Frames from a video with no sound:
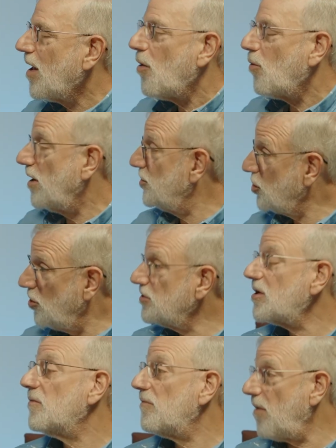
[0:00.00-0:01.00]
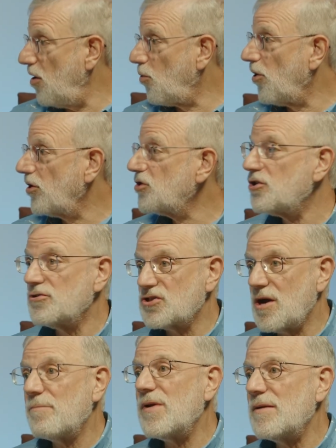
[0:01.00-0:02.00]
I show some of my work to
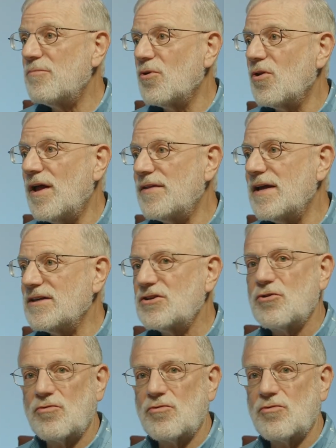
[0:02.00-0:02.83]
some people and they